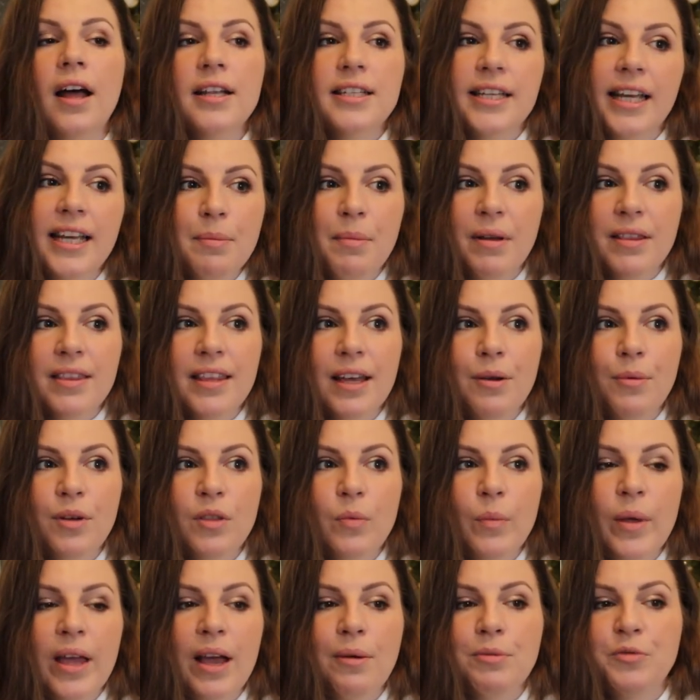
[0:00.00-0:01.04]
taken my thing
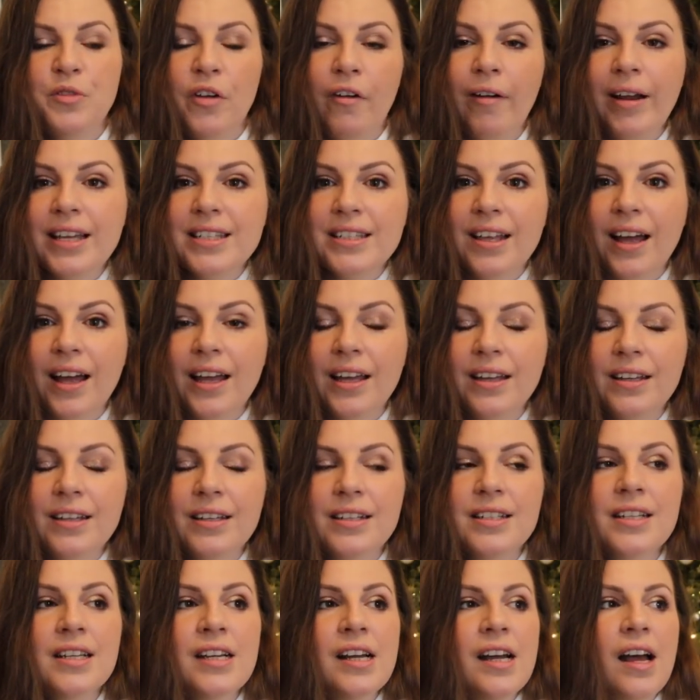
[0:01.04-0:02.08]
with me, I was very
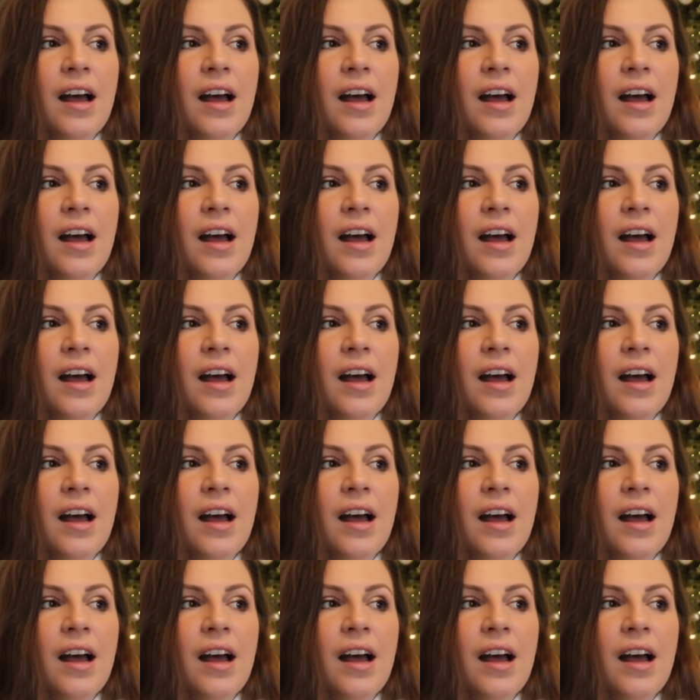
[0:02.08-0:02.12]
excited.